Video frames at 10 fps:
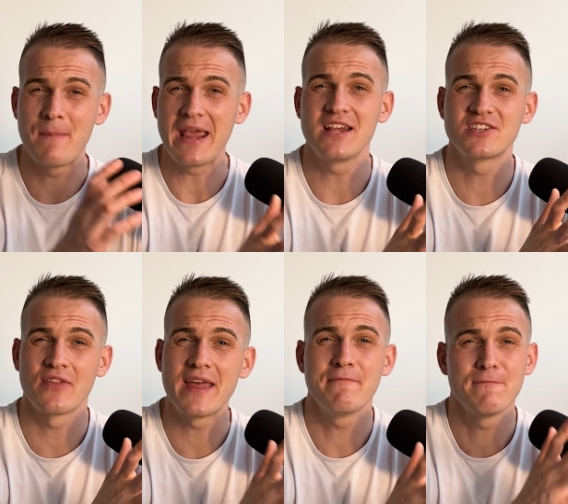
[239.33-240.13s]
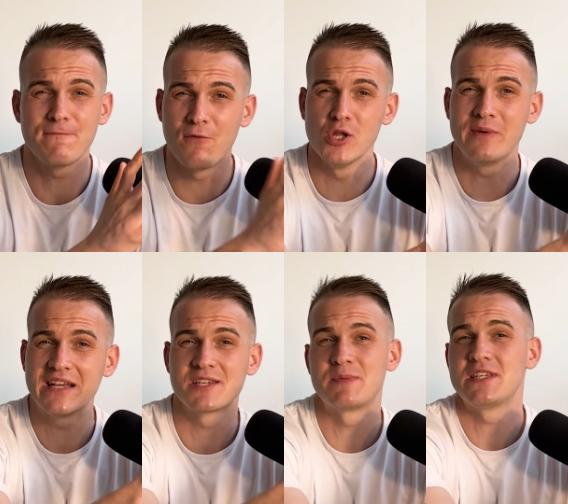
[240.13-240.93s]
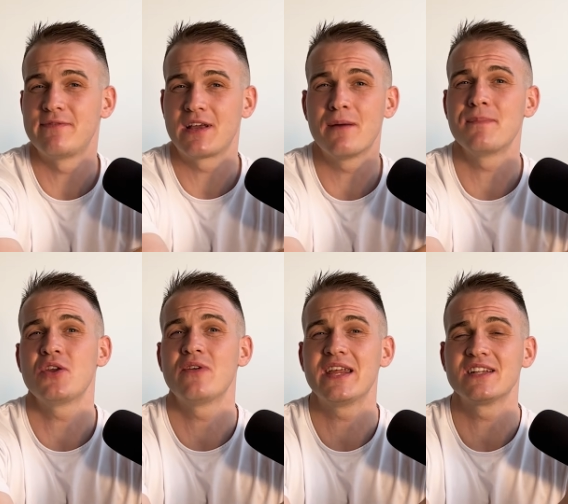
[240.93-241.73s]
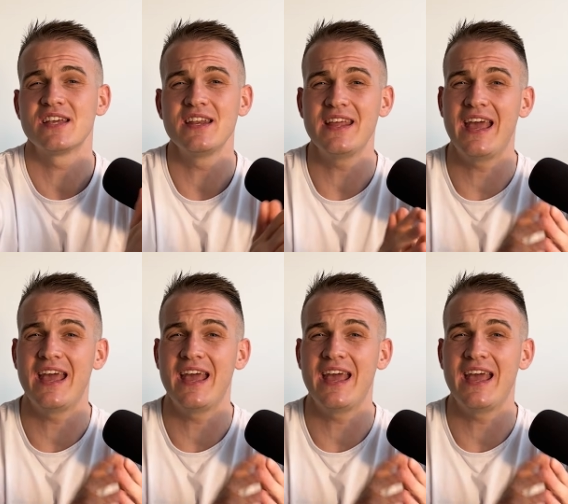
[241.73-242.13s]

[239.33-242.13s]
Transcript: based on them following a specific company on LinkedIn,